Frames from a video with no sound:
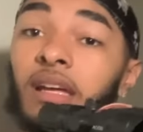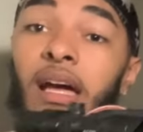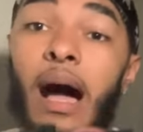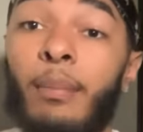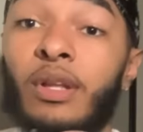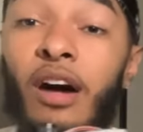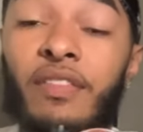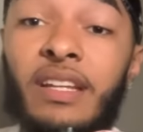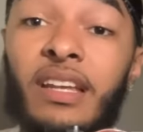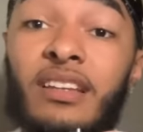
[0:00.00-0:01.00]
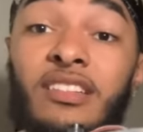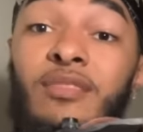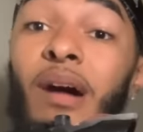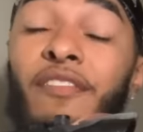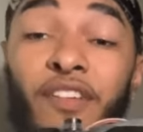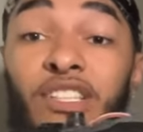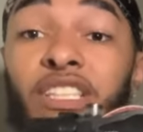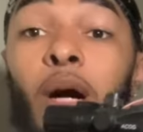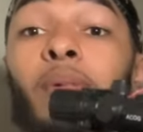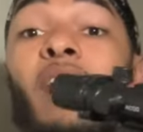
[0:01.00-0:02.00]
I'm loving this. This is my first
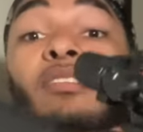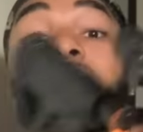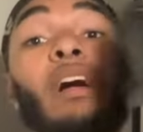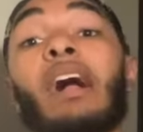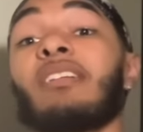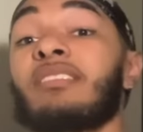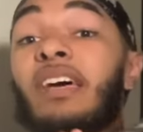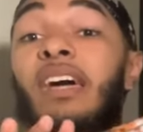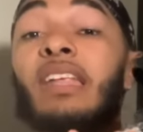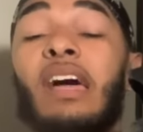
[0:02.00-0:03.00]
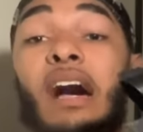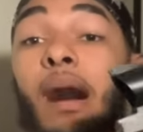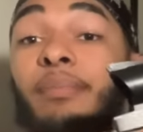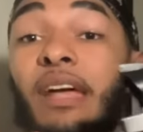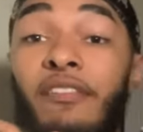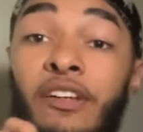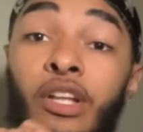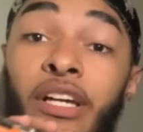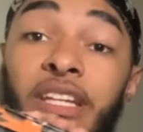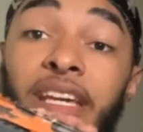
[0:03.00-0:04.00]
gel blaster. Like I said, I'm definitely
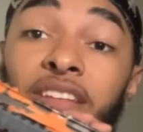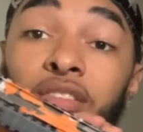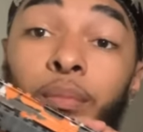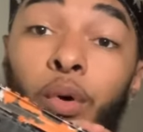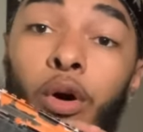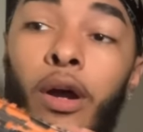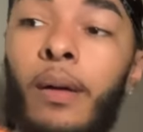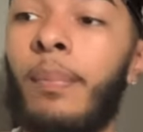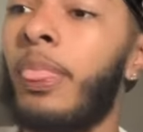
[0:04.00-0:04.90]
looking to get some more.